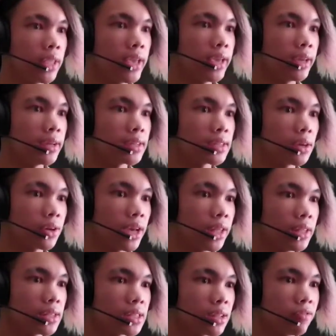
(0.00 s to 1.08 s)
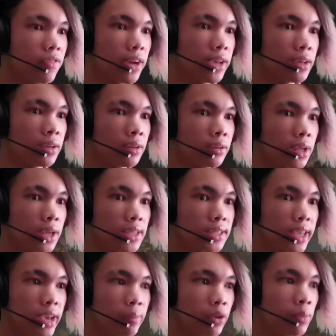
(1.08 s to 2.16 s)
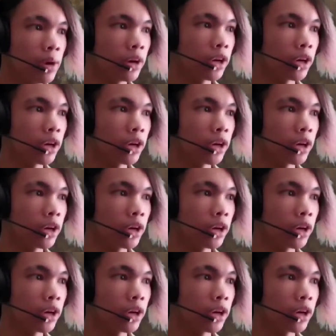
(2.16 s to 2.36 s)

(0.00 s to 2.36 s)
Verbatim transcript: Thanks. Okay, this is a fucking escape room.